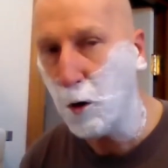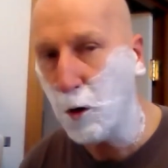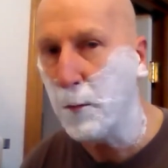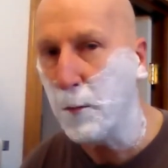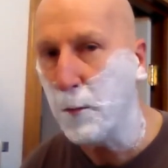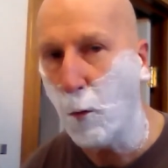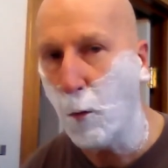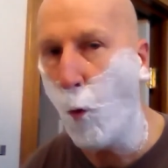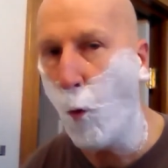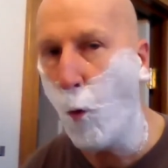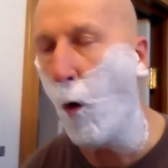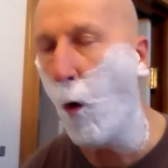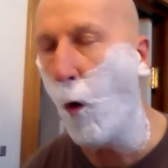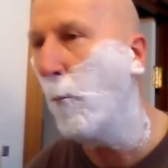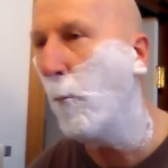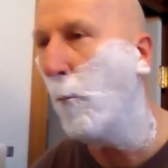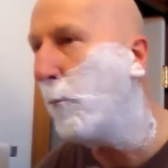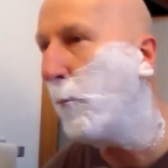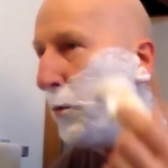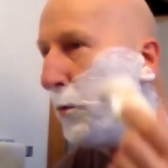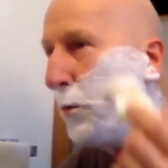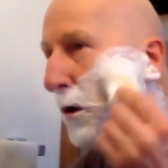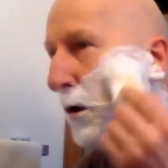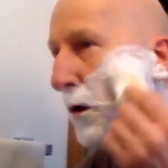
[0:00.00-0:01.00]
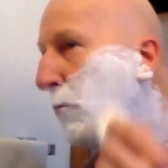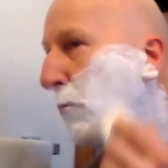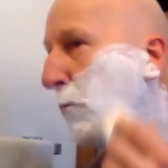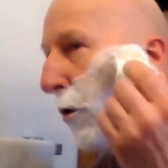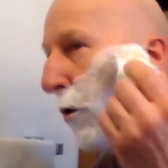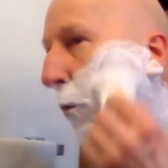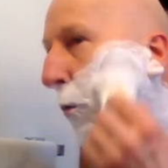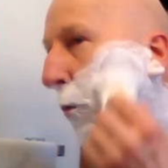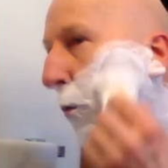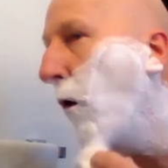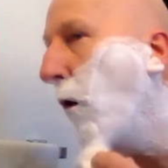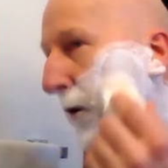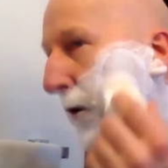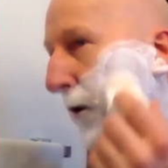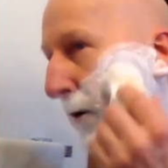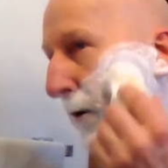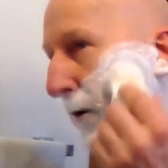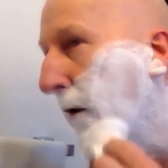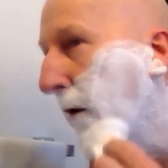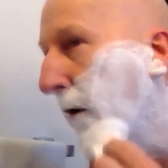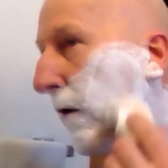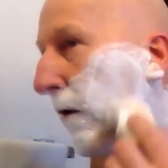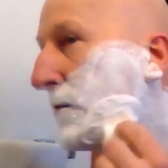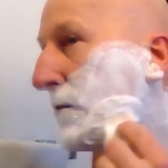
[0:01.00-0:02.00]
bit more. Put a little more water
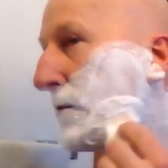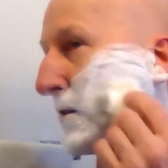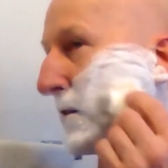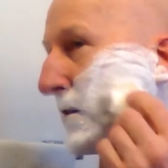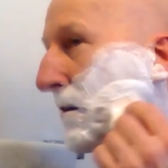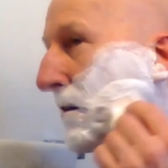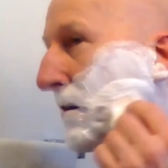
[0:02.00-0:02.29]
here. Just a